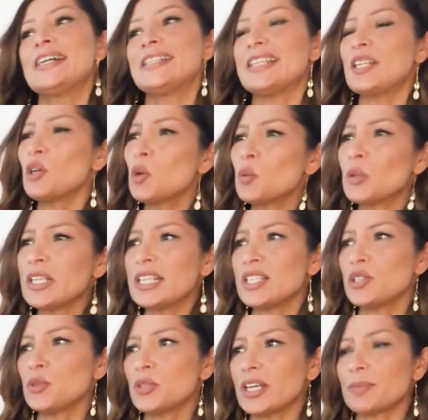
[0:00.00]
They don't really
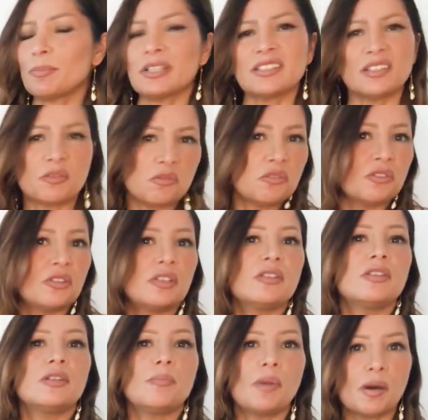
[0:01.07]
do that, but
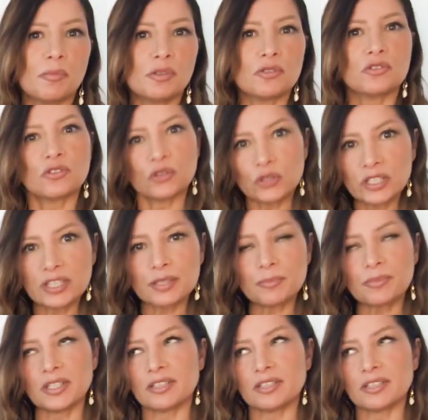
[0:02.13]
the bum looks good in them.